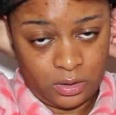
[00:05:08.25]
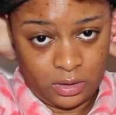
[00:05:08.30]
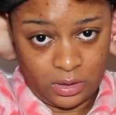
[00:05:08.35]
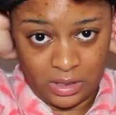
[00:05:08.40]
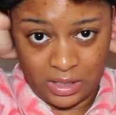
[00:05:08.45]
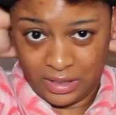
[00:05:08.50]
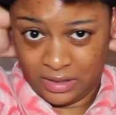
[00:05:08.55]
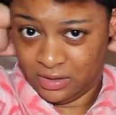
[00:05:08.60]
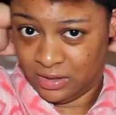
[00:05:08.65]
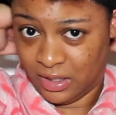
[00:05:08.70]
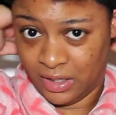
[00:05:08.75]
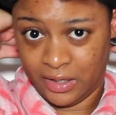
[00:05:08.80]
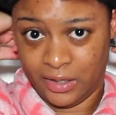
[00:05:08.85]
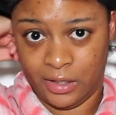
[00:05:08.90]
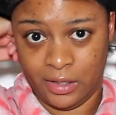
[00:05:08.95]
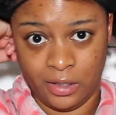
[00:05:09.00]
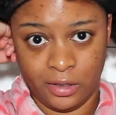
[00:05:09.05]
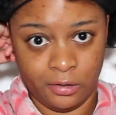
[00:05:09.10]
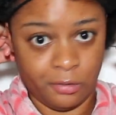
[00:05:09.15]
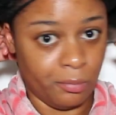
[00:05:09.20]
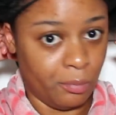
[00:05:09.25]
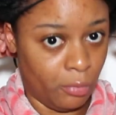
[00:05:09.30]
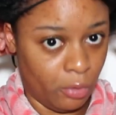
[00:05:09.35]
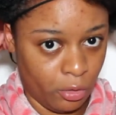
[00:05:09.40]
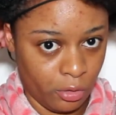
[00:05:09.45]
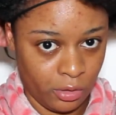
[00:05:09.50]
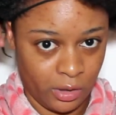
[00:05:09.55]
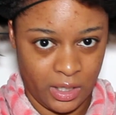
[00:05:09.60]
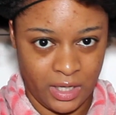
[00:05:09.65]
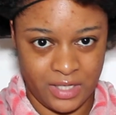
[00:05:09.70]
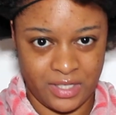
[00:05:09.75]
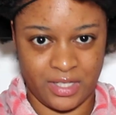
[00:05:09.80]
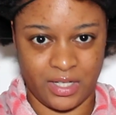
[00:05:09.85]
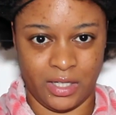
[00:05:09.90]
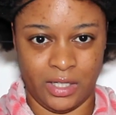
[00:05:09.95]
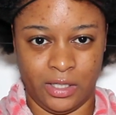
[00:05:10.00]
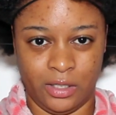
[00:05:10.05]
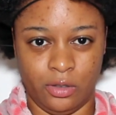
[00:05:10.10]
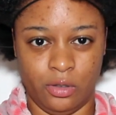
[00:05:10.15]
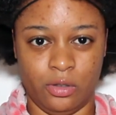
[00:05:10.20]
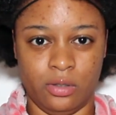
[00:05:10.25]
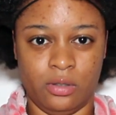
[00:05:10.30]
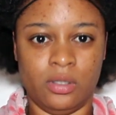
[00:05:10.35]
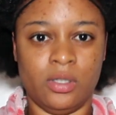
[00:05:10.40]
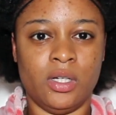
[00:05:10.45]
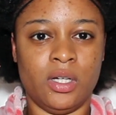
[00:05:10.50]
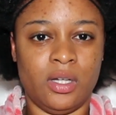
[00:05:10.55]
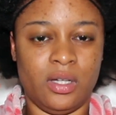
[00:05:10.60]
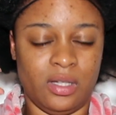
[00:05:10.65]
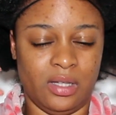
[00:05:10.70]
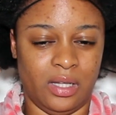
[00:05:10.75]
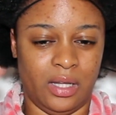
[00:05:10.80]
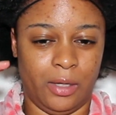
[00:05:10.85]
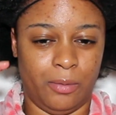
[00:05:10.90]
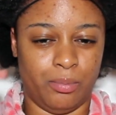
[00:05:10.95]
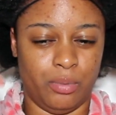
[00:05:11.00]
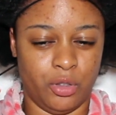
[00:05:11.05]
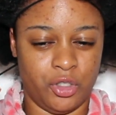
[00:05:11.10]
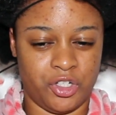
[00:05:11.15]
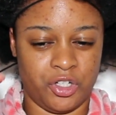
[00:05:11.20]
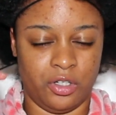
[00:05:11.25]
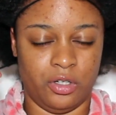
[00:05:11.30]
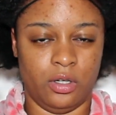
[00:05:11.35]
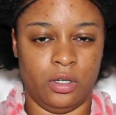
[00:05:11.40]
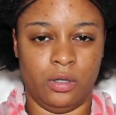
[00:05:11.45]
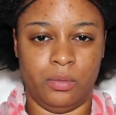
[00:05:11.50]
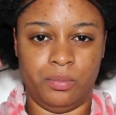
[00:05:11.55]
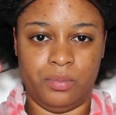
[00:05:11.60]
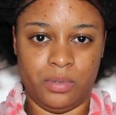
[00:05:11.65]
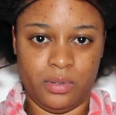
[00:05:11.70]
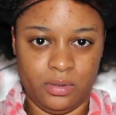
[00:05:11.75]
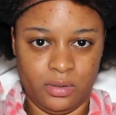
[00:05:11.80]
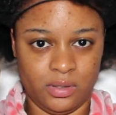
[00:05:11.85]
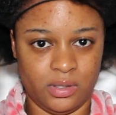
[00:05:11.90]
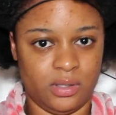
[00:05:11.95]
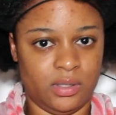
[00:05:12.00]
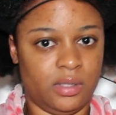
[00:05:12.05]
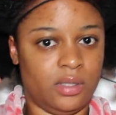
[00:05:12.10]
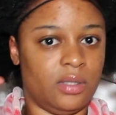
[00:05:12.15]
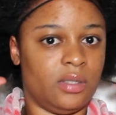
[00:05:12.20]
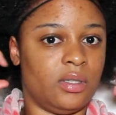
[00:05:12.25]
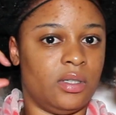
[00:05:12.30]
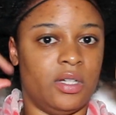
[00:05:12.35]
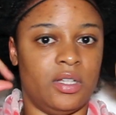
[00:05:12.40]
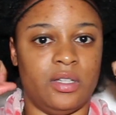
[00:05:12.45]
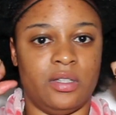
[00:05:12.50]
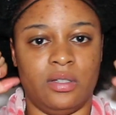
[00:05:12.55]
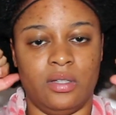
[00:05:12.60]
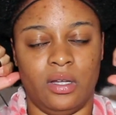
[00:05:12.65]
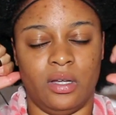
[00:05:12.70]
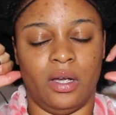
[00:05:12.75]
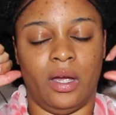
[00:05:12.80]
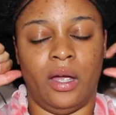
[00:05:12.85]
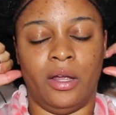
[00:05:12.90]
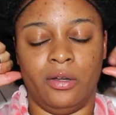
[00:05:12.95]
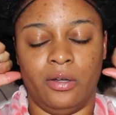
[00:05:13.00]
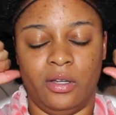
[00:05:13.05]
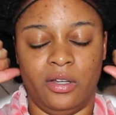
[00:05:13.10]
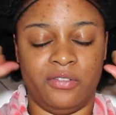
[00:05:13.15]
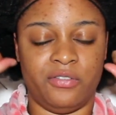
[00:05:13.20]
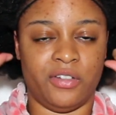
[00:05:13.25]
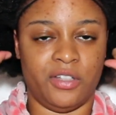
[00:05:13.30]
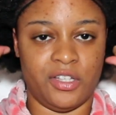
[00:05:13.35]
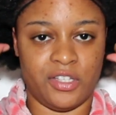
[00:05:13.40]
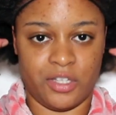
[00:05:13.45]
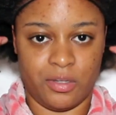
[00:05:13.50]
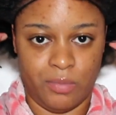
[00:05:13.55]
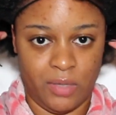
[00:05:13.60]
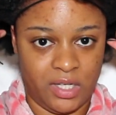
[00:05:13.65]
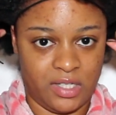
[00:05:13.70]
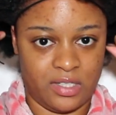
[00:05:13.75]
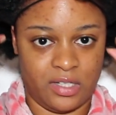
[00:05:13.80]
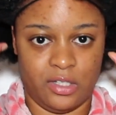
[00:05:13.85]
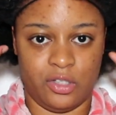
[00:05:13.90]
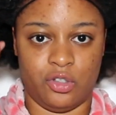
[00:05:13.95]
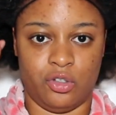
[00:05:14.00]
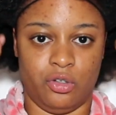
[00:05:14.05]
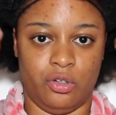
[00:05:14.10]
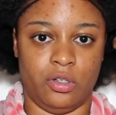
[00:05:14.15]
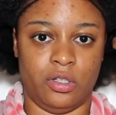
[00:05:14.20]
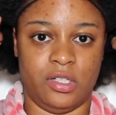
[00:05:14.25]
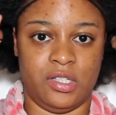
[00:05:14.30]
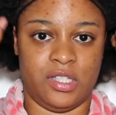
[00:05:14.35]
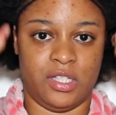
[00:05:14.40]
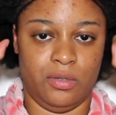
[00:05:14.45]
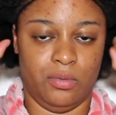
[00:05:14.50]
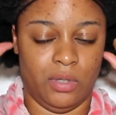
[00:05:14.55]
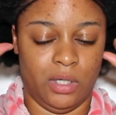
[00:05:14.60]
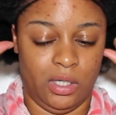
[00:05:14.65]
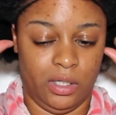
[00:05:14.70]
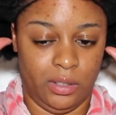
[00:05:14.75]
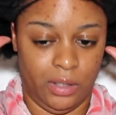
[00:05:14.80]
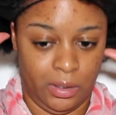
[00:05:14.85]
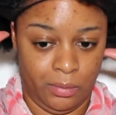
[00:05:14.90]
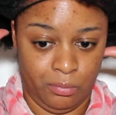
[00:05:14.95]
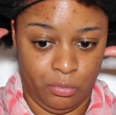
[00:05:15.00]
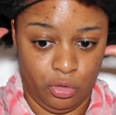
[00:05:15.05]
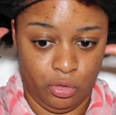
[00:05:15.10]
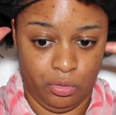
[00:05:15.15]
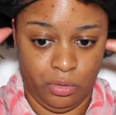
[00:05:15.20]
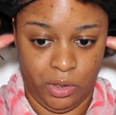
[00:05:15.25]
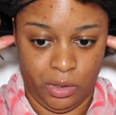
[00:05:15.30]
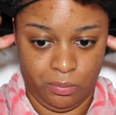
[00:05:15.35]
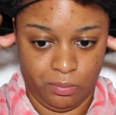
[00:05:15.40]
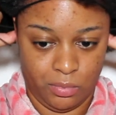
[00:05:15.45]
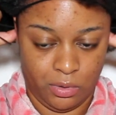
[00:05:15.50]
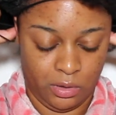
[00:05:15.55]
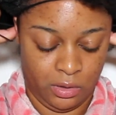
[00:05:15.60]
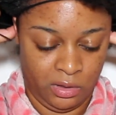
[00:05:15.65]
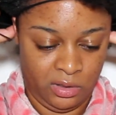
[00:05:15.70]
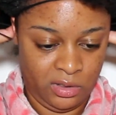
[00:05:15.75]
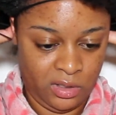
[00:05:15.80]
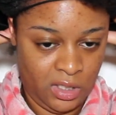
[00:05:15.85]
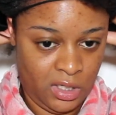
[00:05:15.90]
Like tying it more as I like push it up. If it doesn't make sense, you're gonna see what I'm doing, but...